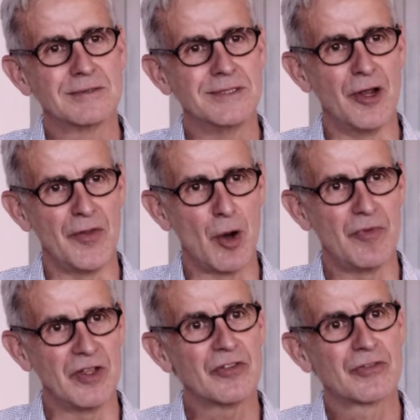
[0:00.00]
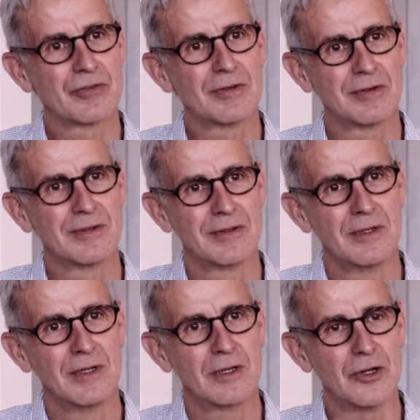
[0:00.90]
you know, the obvious
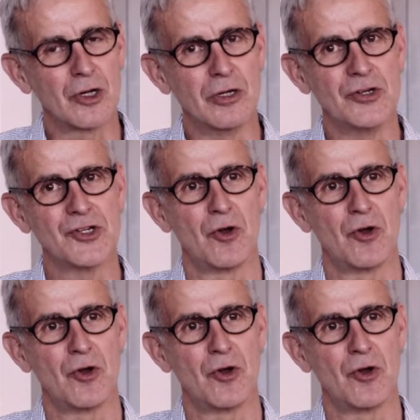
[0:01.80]
conclusion